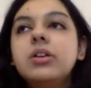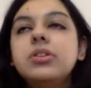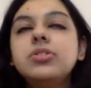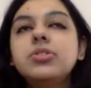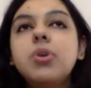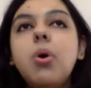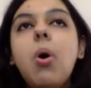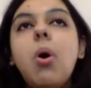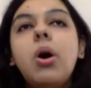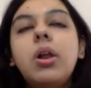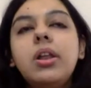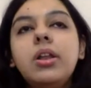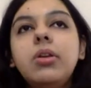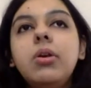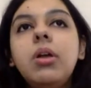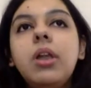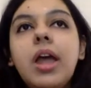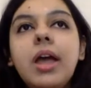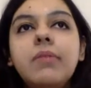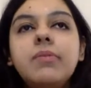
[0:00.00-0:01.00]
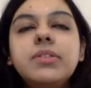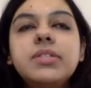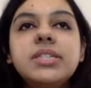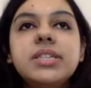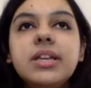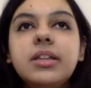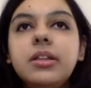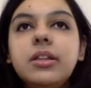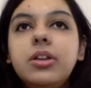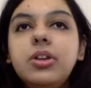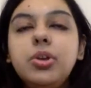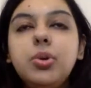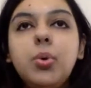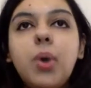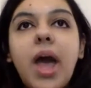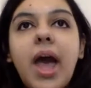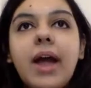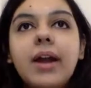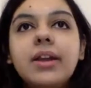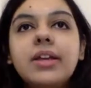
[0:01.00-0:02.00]
So all in all, I would say the new
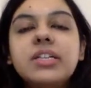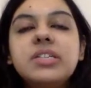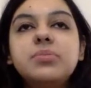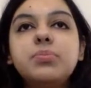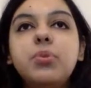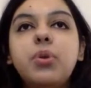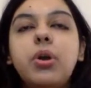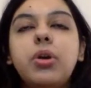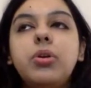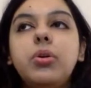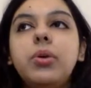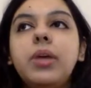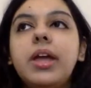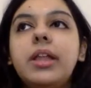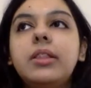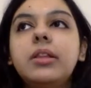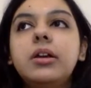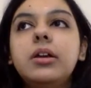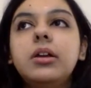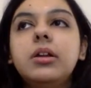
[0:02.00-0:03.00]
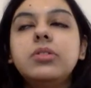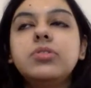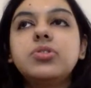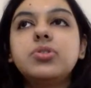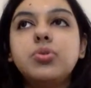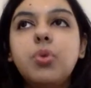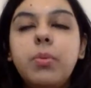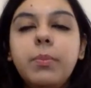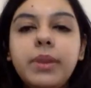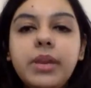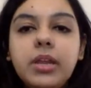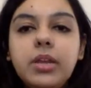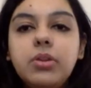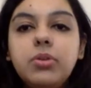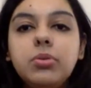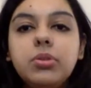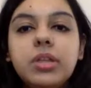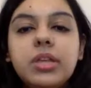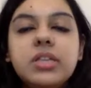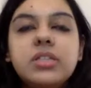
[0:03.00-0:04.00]
act has brought together so many
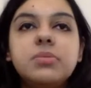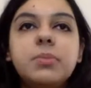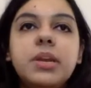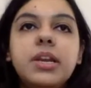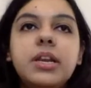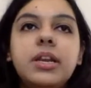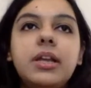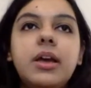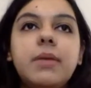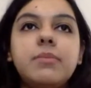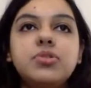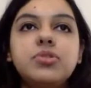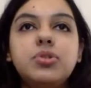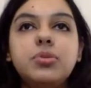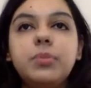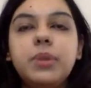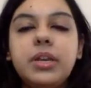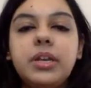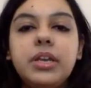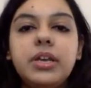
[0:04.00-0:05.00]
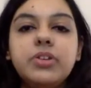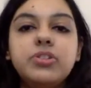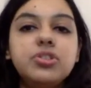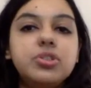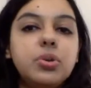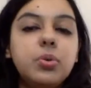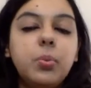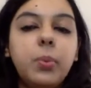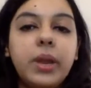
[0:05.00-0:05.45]
new things when it comes to mediation,